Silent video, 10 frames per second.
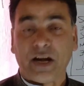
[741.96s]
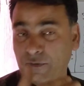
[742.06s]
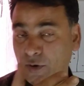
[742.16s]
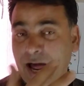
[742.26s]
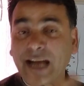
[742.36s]

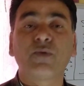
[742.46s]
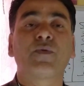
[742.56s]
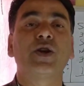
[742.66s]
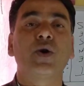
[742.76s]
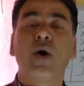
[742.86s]
And if you like
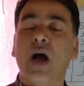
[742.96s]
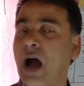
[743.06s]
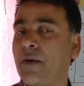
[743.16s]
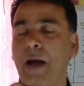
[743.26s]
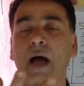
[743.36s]
the video,
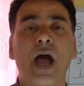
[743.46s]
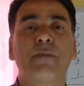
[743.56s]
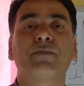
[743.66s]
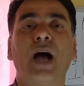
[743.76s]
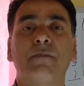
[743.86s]
I,
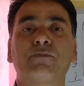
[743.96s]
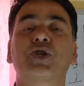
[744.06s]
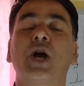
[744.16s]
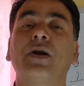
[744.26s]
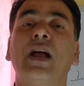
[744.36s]
I, I'm, I'm
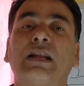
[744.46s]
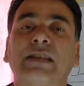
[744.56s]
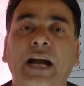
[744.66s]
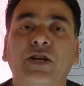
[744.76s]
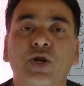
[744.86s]
sure
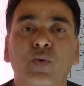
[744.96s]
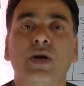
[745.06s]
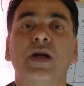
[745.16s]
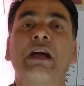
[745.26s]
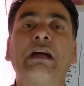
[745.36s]
that you
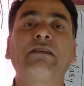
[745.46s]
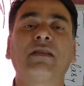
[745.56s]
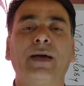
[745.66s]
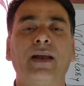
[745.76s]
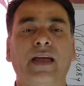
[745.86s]
will
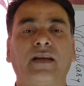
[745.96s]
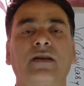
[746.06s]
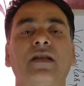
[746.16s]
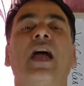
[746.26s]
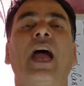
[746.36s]
hit the bell
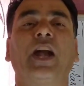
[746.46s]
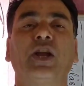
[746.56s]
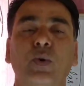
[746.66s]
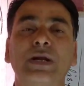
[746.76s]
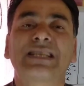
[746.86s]
icon
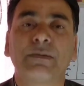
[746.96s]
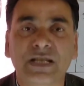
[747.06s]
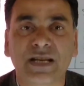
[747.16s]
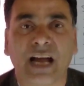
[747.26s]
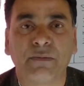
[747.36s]
and you will
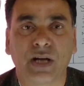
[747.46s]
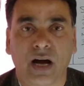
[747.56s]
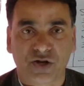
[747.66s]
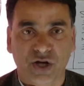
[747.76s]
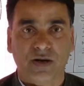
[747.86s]
subscribe to
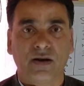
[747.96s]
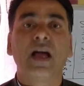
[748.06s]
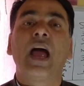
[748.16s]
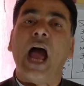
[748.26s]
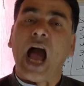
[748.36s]
our
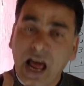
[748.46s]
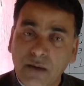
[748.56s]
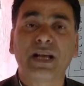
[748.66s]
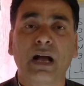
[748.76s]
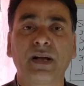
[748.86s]
channel.
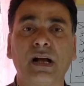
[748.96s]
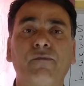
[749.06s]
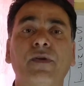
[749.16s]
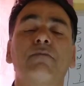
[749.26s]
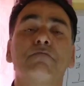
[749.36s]
I'll be coming
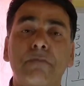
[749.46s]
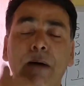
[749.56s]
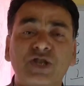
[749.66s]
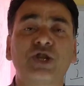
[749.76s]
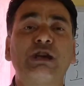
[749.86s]
up with
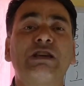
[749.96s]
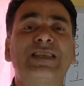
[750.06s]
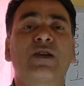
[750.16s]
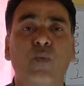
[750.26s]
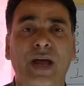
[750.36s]
much
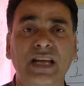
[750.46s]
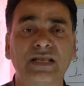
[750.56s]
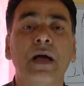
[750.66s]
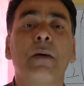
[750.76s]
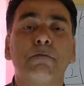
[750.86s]
easier
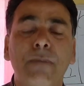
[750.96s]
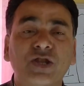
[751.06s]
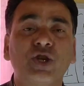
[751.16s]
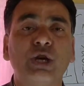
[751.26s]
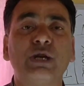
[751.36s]
ways,
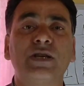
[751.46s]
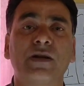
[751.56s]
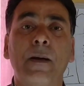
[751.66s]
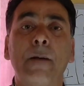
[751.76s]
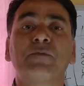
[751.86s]
much
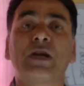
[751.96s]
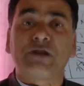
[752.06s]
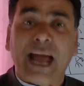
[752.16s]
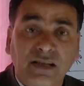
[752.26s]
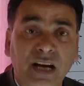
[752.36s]
easier
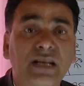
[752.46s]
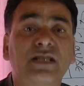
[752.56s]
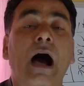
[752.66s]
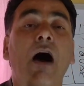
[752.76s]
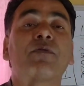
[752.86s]

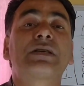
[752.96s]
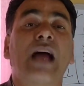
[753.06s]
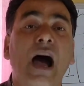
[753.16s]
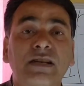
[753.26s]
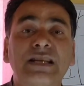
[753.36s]
tactics of
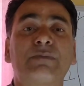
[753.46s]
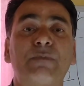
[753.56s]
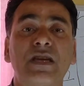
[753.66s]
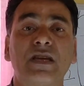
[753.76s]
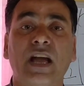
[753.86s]
starting
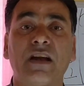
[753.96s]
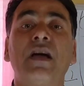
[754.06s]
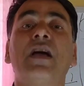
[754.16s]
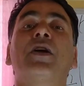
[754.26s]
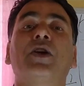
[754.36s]
speaking
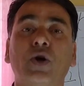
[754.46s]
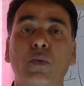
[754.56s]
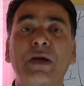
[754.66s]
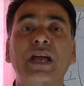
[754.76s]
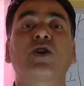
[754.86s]
and you
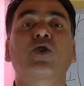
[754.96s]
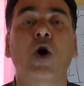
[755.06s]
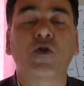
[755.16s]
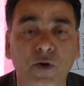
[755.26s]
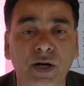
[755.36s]
know being
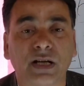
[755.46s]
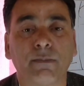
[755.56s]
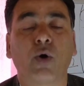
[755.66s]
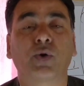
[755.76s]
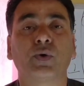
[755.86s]
confident
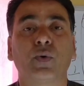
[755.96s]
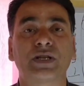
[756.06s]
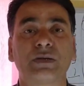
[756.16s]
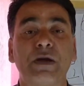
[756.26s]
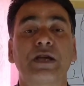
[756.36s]
about
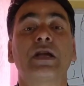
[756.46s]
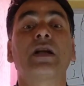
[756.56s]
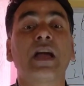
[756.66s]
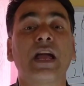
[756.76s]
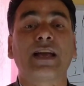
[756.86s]
your
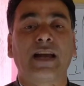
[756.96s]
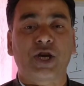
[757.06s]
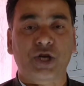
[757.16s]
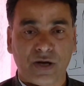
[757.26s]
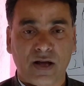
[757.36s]
speaking
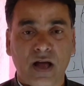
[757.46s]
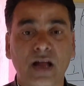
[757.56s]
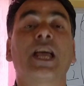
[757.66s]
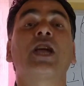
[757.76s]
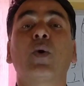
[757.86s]
English.
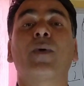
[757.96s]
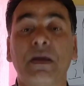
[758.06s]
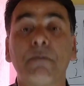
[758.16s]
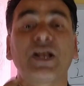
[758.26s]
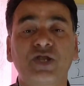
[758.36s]
Thank you
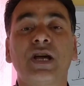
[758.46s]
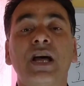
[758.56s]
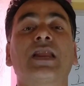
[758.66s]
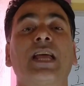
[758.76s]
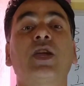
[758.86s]
very much.
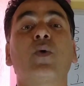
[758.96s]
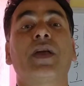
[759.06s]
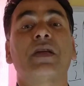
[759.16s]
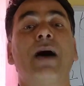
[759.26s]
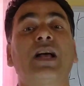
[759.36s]
Thank you
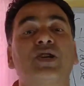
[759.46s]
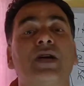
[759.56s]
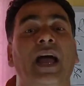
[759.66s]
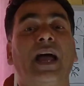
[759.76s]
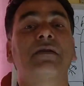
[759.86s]
very much
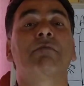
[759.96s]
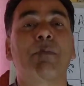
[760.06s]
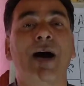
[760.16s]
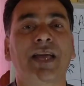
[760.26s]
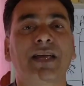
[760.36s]
and
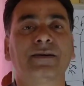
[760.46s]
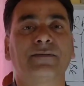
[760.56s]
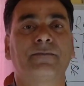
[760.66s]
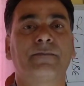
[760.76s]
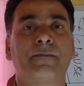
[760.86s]
bye-bye.